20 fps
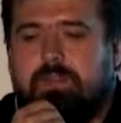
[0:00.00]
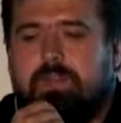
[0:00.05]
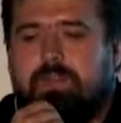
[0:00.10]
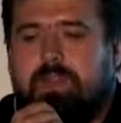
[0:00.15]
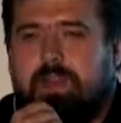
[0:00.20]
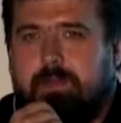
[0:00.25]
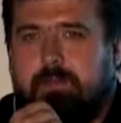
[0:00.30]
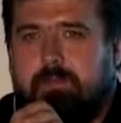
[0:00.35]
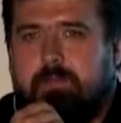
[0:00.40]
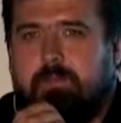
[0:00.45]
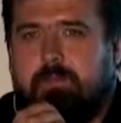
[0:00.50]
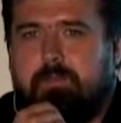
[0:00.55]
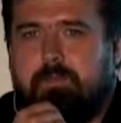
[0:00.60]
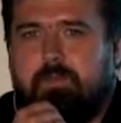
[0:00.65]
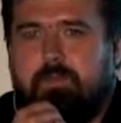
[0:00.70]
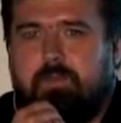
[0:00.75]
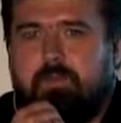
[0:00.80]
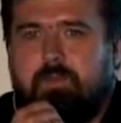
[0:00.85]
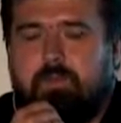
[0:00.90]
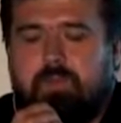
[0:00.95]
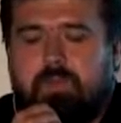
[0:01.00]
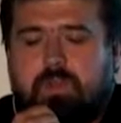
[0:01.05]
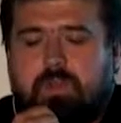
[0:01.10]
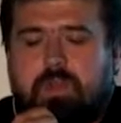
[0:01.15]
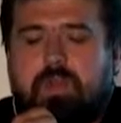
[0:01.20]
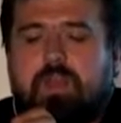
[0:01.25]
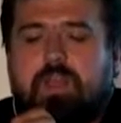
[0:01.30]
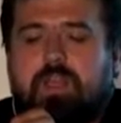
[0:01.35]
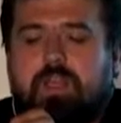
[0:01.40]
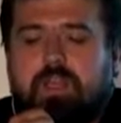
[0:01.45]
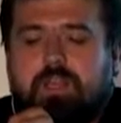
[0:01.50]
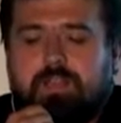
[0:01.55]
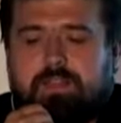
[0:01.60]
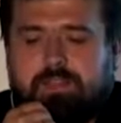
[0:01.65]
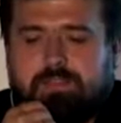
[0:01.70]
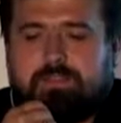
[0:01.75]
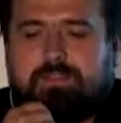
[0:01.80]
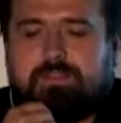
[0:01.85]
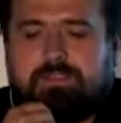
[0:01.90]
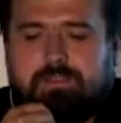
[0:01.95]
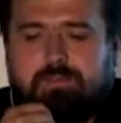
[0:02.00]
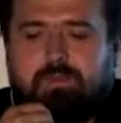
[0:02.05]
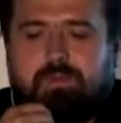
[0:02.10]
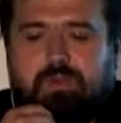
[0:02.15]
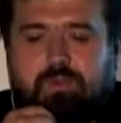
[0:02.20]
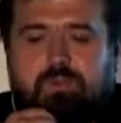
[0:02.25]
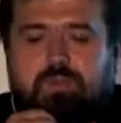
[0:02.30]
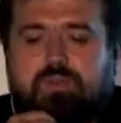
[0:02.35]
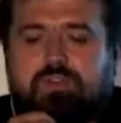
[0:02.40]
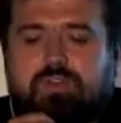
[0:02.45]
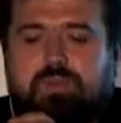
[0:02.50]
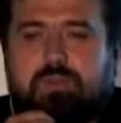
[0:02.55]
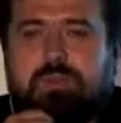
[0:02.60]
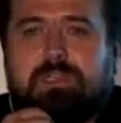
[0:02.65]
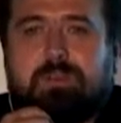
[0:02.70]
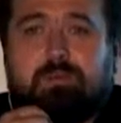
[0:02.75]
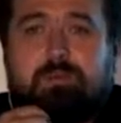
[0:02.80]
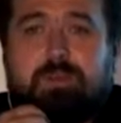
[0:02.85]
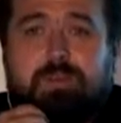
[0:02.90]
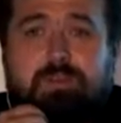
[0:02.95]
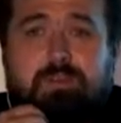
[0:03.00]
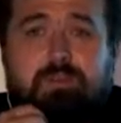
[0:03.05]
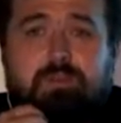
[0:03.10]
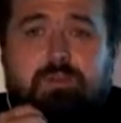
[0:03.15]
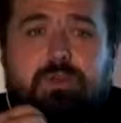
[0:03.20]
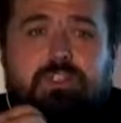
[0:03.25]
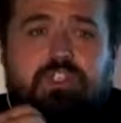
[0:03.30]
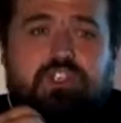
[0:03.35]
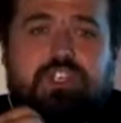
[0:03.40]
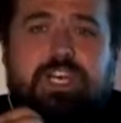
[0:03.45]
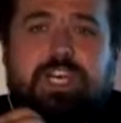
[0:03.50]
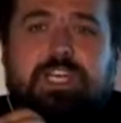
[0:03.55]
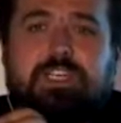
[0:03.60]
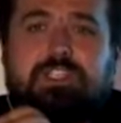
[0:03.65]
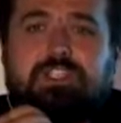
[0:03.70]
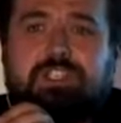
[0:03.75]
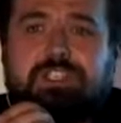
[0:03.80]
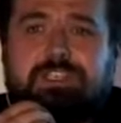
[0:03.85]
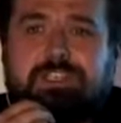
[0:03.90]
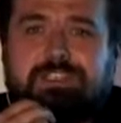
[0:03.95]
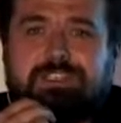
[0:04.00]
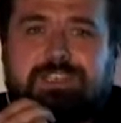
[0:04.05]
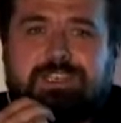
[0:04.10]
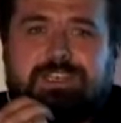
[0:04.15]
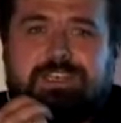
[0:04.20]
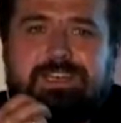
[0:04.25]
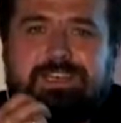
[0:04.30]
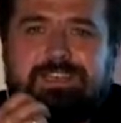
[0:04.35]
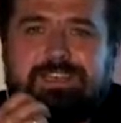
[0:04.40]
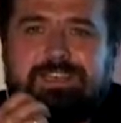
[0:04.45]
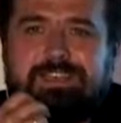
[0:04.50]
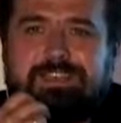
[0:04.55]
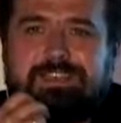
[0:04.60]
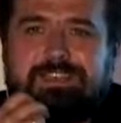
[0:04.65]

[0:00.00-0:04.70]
Yeah. It's not only the width. You're changing the